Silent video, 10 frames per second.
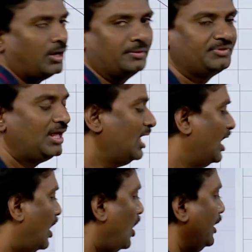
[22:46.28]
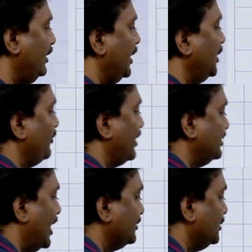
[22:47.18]
on. On negative
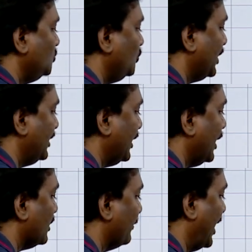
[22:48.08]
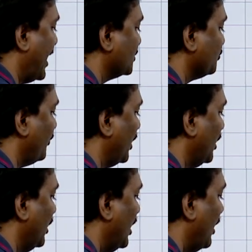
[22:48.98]
x-axis, you can take minus
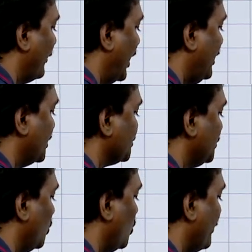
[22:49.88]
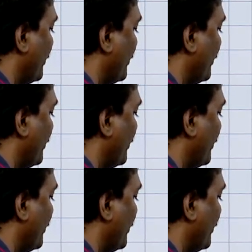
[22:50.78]
1, minus 2,